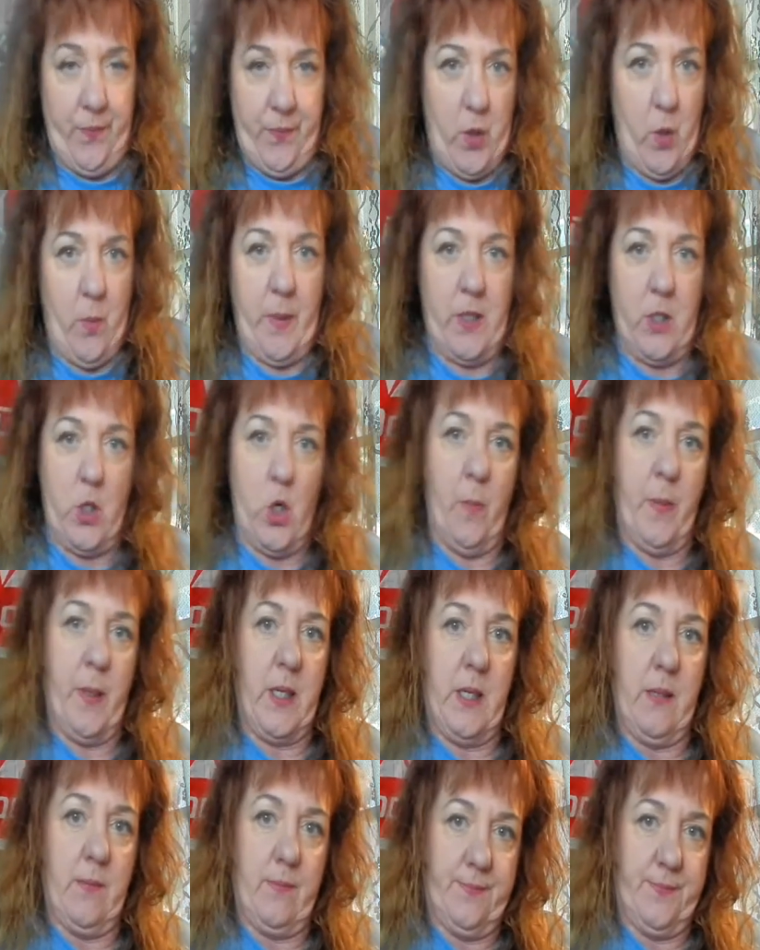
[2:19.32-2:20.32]

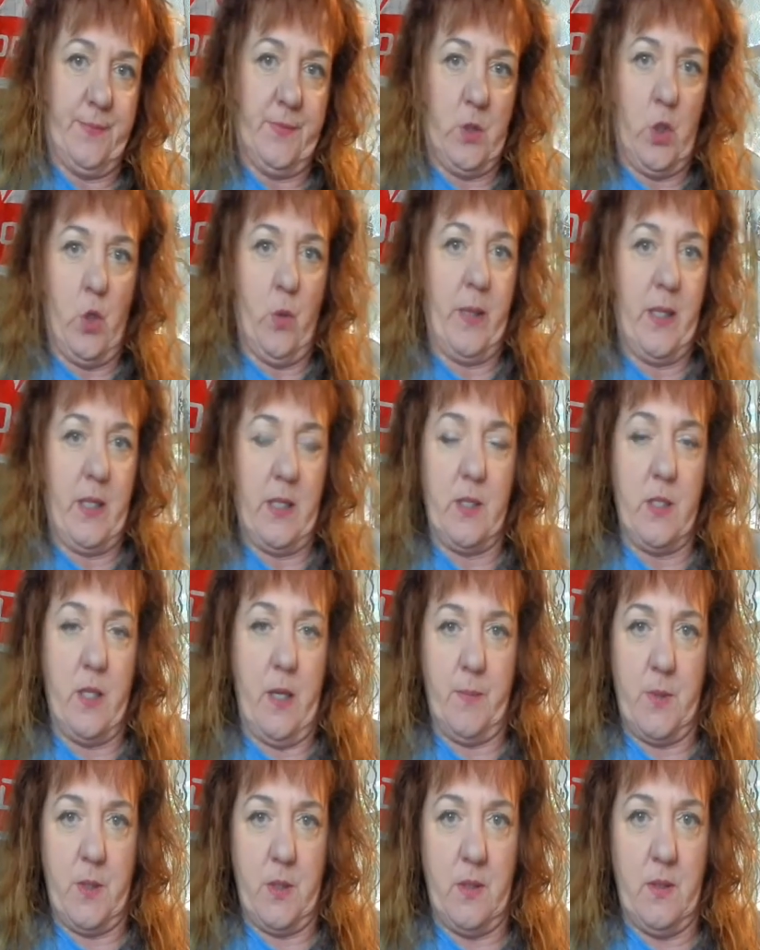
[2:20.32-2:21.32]
nobody
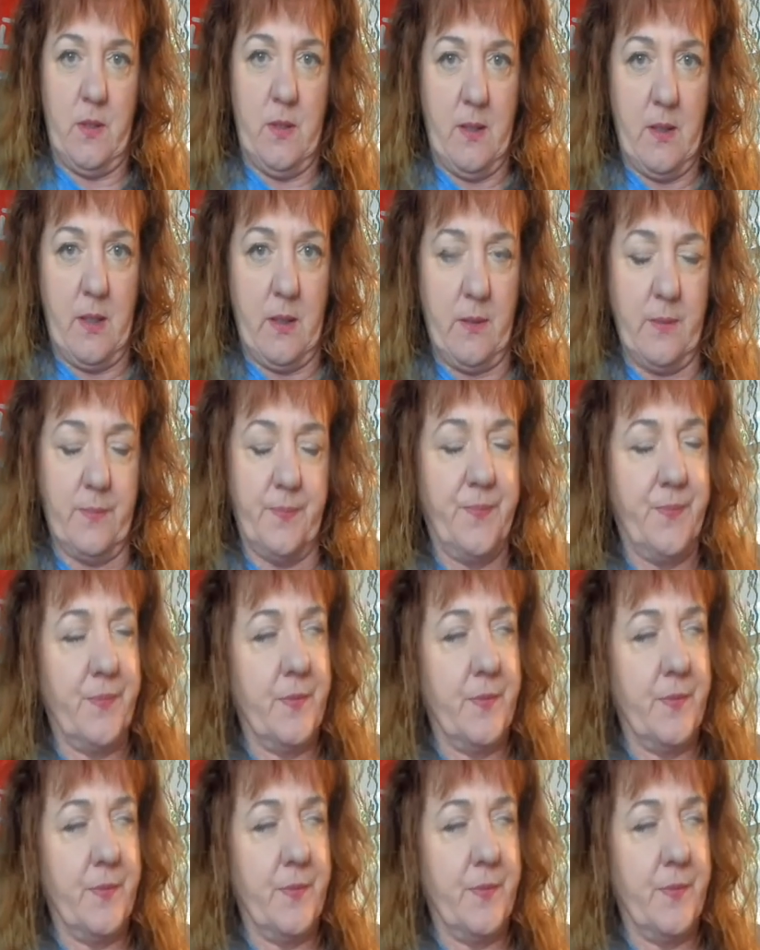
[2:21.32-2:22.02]
adopted the